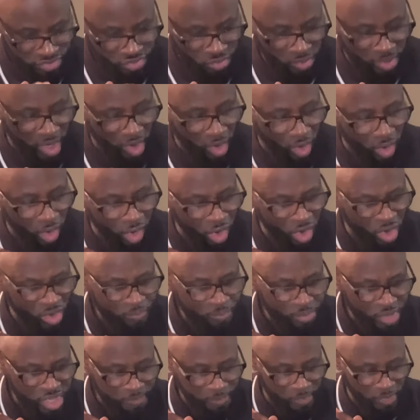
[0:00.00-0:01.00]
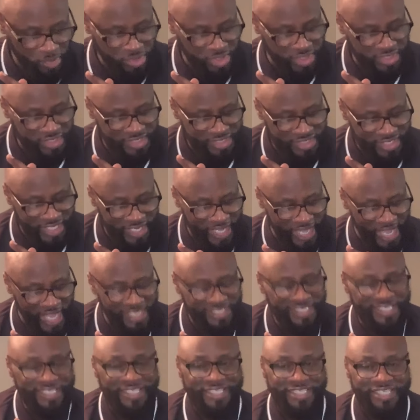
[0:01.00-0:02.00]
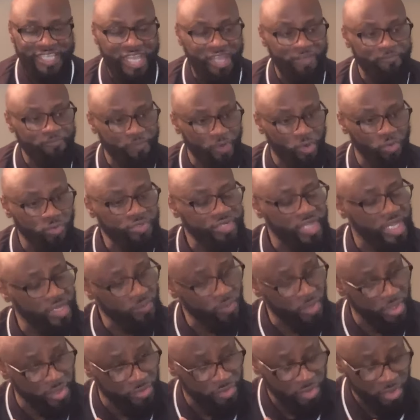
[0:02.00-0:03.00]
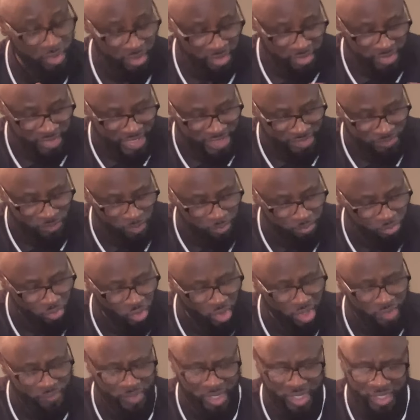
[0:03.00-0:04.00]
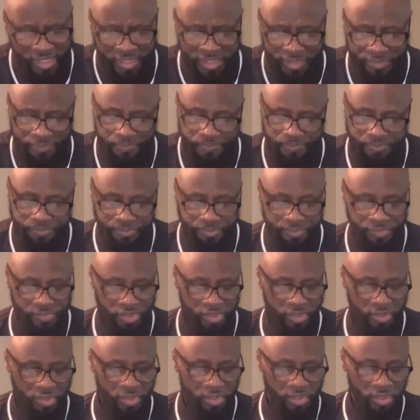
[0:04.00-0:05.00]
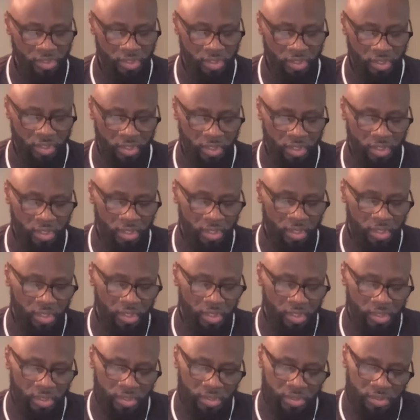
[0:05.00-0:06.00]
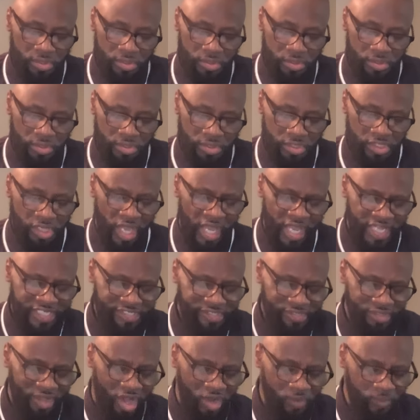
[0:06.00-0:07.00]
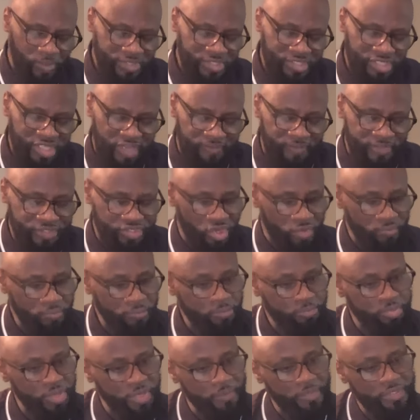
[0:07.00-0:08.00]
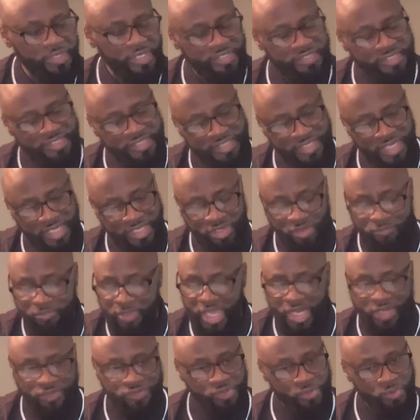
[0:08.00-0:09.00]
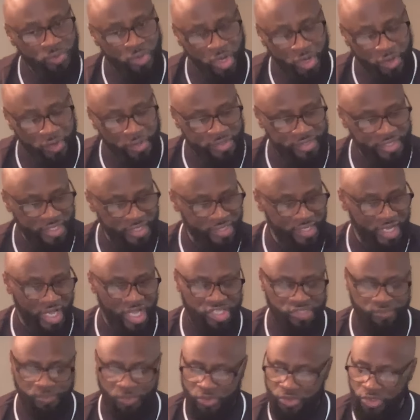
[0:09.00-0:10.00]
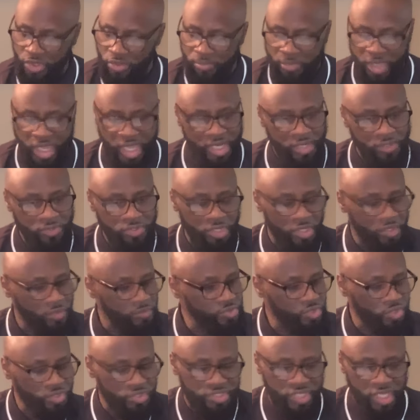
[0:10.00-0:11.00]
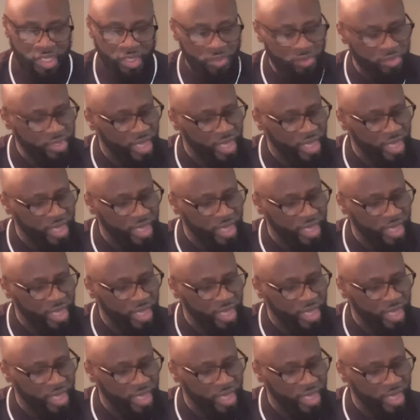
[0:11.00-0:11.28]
so that all people could see how simple they were. That's the point right here. Jesus. Jesus, come on. God's law was given so people can see. No matter if you heard the gospel, no matter no, you stay on